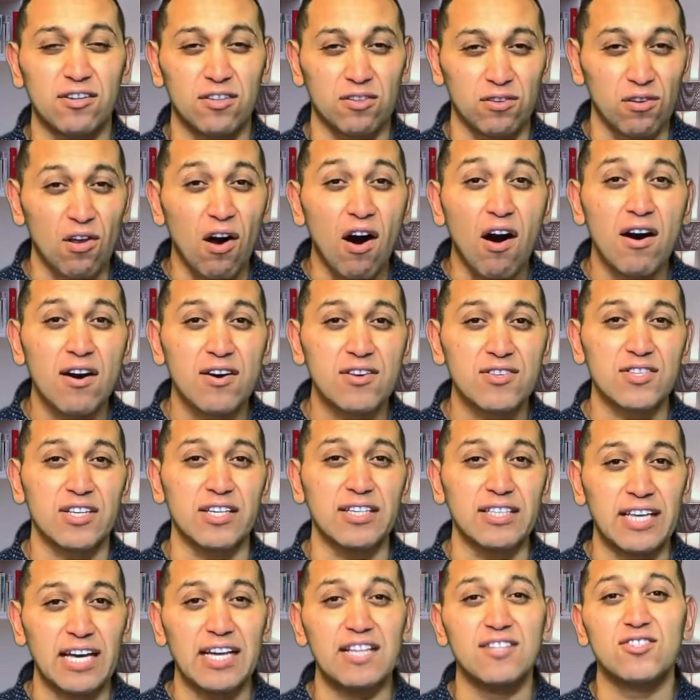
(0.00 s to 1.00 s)
laws
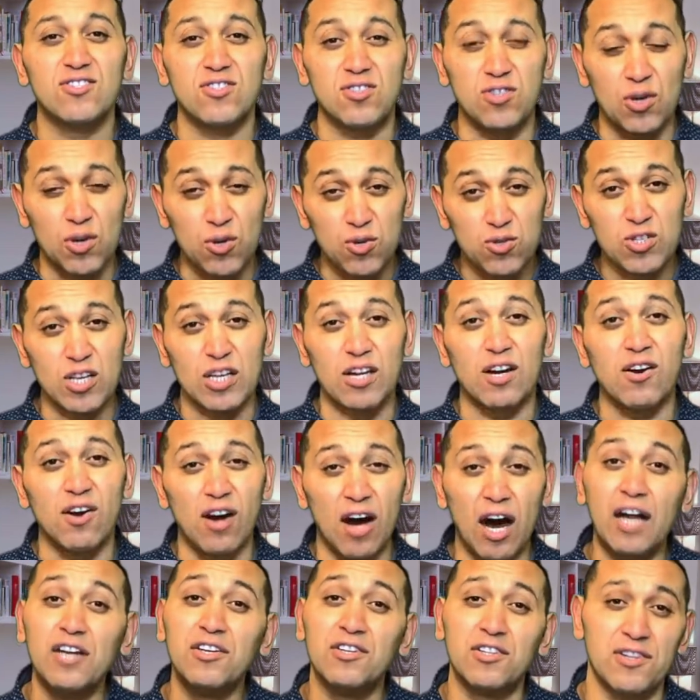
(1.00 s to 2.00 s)
against those that are
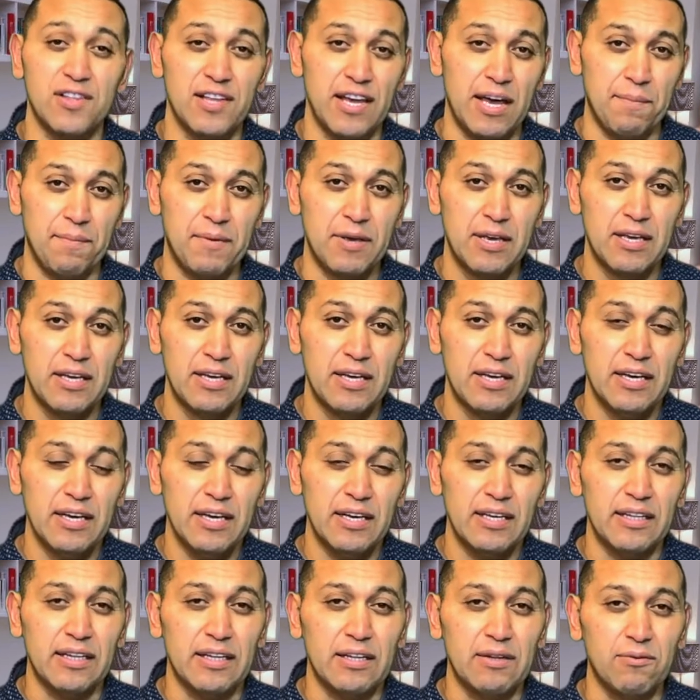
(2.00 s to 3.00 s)
under them,
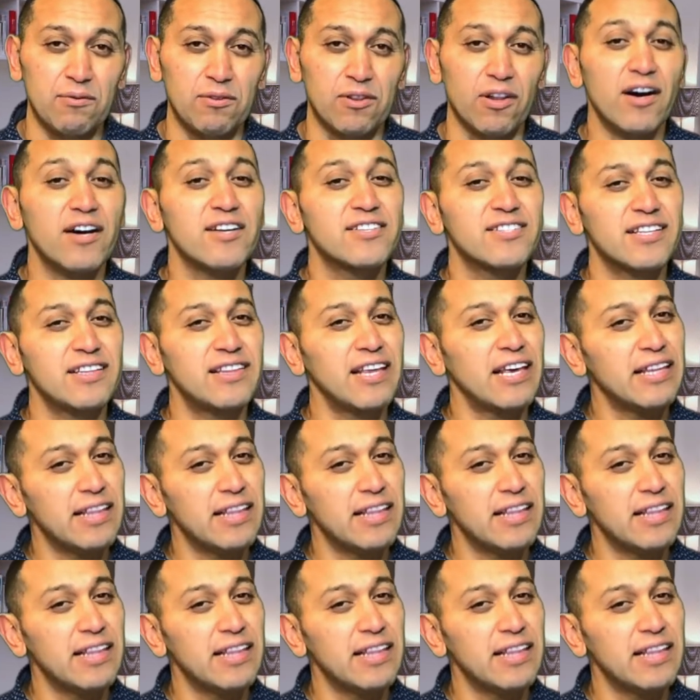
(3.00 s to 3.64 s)
laws that they